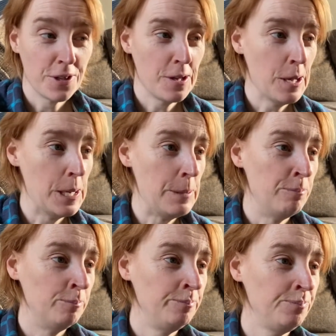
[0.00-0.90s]

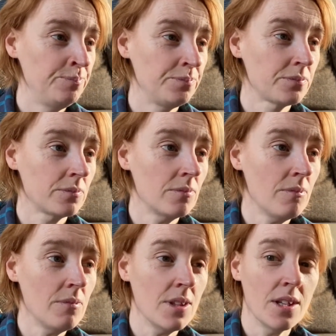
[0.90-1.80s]

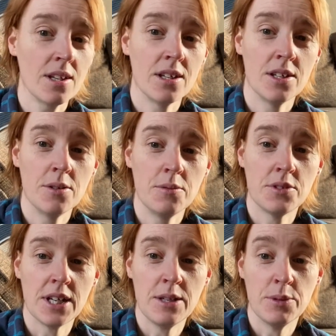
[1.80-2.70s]
Dealing